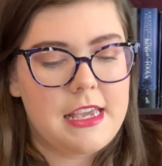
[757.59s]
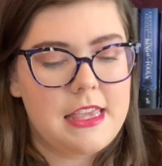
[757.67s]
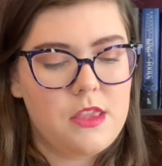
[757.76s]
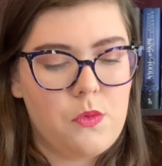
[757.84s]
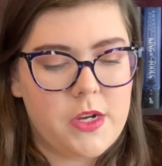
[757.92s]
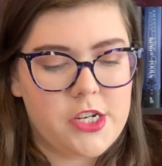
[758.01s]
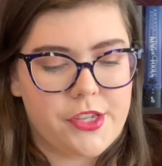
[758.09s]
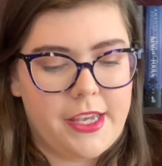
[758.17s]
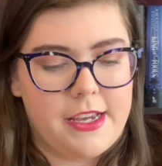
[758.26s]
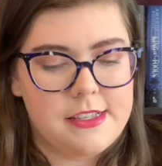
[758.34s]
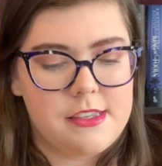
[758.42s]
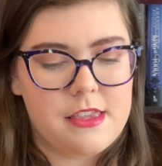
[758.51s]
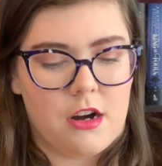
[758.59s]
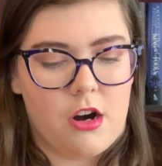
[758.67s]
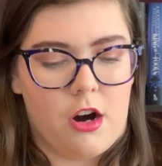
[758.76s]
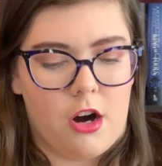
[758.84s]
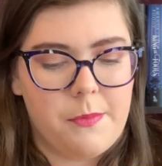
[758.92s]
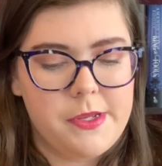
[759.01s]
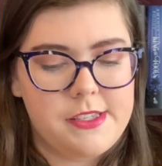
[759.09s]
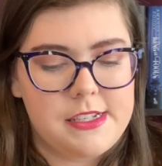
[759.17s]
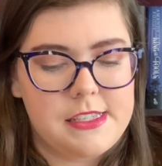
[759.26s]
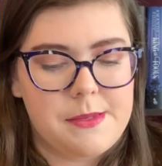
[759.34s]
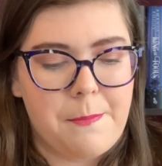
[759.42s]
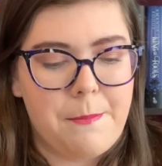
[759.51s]
in the Witchlands, there are almost
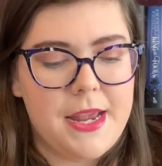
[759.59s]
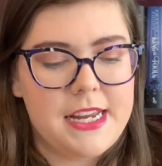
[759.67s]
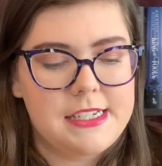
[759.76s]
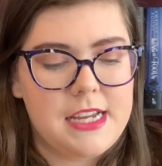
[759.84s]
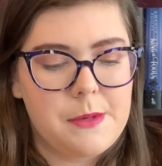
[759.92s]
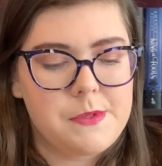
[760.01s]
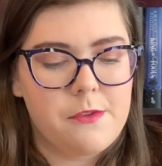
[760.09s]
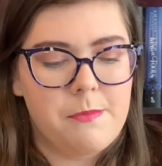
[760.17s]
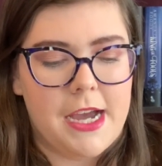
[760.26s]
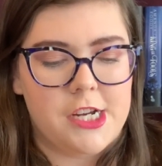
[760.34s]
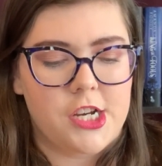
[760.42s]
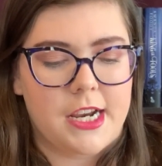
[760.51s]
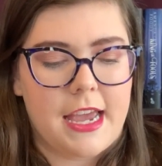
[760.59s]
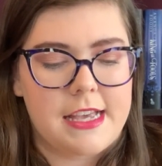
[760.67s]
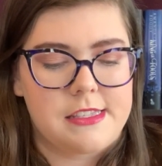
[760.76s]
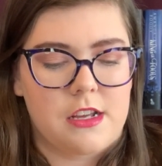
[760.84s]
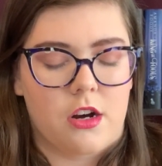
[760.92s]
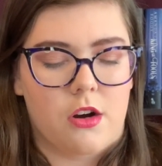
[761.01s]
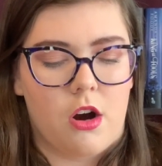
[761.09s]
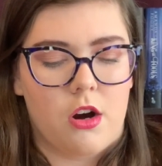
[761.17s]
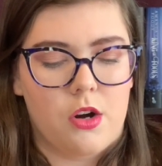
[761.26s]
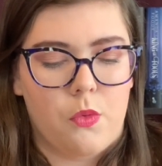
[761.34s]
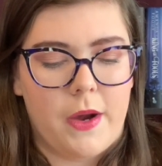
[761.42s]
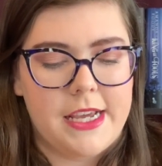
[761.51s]
as many types of magic as there
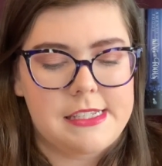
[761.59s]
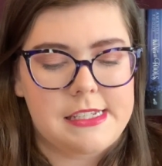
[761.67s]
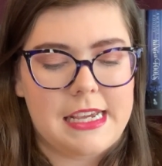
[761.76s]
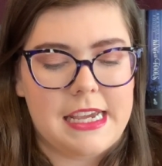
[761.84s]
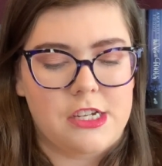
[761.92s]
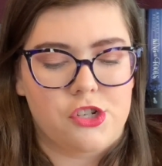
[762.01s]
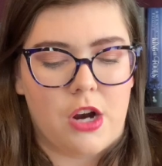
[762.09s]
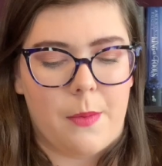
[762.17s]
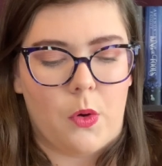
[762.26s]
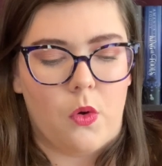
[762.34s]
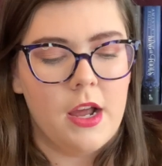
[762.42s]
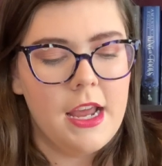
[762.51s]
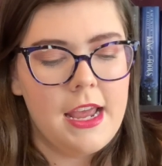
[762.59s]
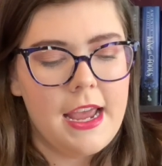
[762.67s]
are ways to get in trouble,